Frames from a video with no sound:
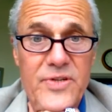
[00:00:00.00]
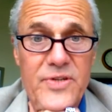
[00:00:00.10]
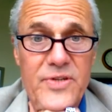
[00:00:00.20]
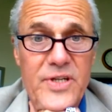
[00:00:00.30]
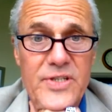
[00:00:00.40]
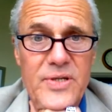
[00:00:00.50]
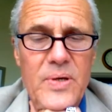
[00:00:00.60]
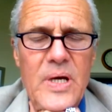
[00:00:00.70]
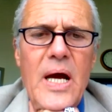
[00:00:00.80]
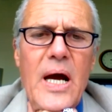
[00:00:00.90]
I don't think so.
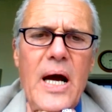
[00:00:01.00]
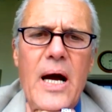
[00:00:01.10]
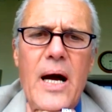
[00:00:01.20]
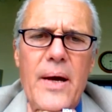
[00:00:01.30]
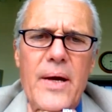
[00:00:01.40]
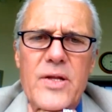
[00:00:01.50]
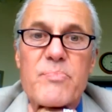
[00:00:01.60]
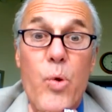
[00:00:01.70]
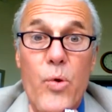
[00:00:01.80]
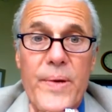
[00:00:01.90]
Uh, it's
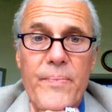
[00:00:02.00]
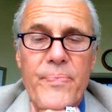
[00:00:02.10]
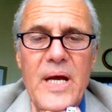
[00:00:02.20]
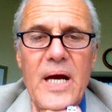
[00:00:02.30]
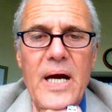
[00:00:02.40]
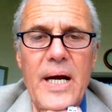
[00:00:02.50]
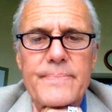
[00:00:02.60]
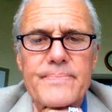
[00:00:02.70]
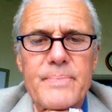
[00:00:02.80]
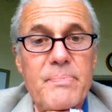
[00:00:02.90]
boring.
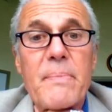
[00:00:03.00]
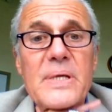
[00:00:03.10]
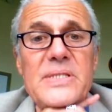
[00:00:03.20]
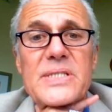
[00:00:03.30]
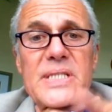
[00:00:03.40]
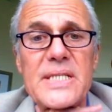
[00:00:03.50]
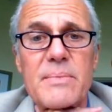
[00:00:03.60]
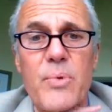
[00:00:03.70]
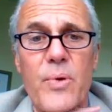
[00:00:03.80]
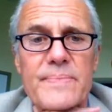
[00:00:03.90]
Um, but my business
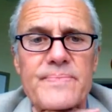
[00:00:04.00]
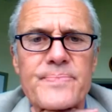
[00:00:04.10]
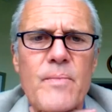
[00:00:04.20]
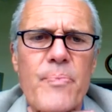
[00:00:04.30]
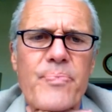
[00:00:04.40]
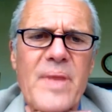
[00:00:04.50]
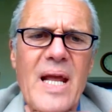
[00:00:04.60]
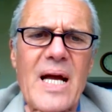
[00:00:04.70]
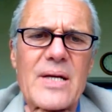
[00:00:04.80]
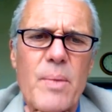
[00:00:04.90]
isn't boring.
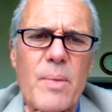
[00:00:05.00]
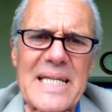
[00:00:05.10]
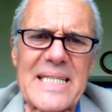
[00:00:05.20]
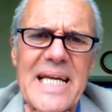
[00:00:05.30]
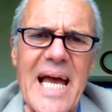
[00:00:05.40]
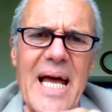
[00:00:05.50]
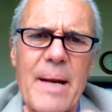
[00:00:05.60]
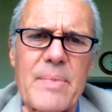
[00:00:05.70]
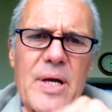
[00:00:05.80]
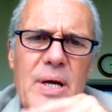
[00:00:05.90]
Uh, so back to Cannes.
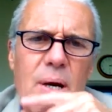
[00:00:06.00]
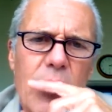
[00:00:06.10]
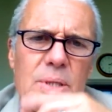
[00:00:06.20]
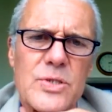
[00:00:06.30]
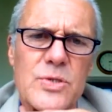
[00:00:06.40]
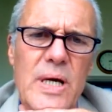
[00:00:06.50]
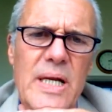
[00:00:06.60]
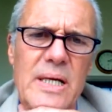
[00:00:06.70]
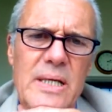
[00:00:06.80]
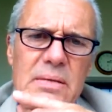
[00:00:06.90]
I'm going to go and try
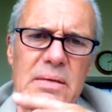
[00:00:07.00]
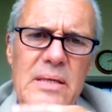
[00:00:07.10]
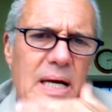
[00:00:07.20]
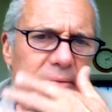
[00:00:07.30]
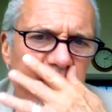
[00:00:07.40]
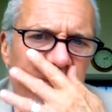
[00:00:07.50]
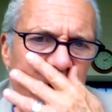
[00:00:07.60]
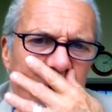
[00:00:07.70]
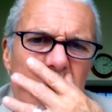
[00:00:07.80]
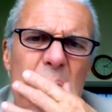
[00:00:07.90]
to uh, have some
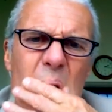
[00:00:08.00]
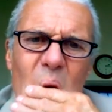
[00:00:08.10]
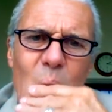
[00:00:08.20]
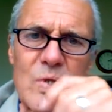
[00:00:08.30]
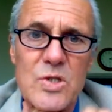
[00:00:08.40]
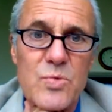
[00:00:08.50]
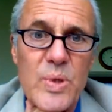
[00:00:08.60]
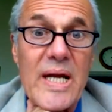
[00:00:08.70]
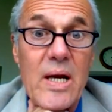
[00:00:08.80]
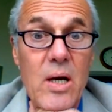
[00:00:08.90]
fun, which is
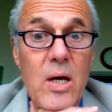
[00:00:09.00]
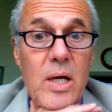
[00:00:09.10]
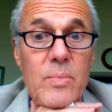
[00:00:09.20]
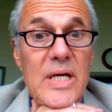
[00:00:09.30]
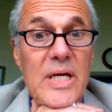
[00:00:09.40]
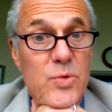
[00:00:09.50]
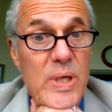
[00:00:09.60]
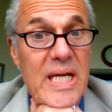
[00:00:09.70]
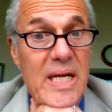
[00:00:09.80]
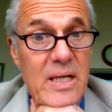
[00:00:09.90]
really hard not
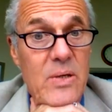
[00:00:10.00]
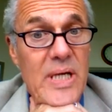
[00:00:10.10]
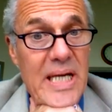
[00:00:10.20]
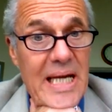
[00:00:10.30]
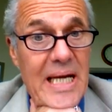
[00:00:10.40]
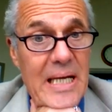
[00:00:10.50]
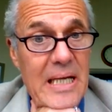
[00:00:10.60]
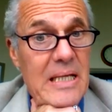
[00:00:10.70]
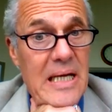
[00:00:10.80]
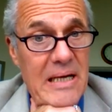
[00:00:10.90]
drinking to go to
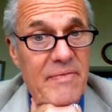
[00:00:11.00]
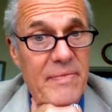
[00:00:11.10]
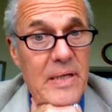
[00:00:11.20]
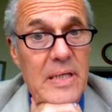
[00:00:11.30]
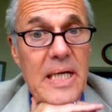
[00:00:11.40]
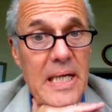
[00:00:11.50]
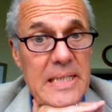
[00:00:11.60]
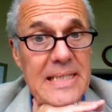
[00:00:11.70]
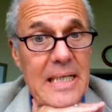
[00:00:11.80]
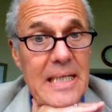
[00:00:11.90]
Cannes to have fun. I got to
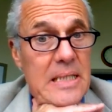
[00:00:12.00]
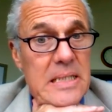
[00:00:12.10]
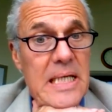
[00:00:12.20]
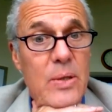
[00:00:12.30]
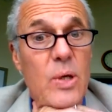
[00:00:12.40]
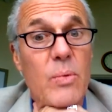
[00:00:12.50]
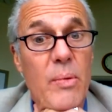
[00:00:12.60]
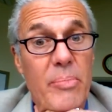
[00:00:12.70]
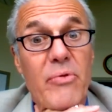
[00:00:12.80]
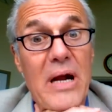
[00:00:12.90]
tell you, it's like going
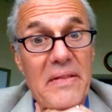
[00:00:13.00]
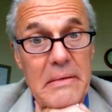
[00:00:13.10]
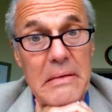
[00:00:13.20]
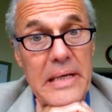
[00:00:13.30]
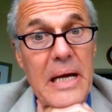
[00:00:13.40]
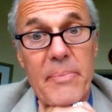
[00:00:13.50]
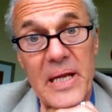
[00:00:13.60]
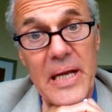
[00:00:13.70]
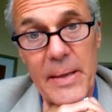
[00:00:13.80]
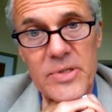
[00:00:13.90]
to a brothel and not
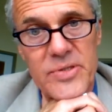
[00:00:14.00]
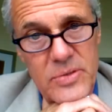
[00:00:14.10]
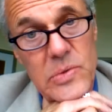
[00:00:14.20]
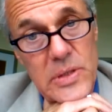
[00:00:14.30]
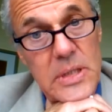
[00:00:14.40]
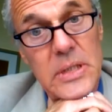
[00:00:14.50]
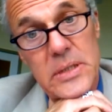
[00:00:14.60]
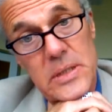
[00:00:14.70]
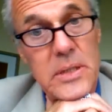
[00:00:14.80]
being able to, uh, you know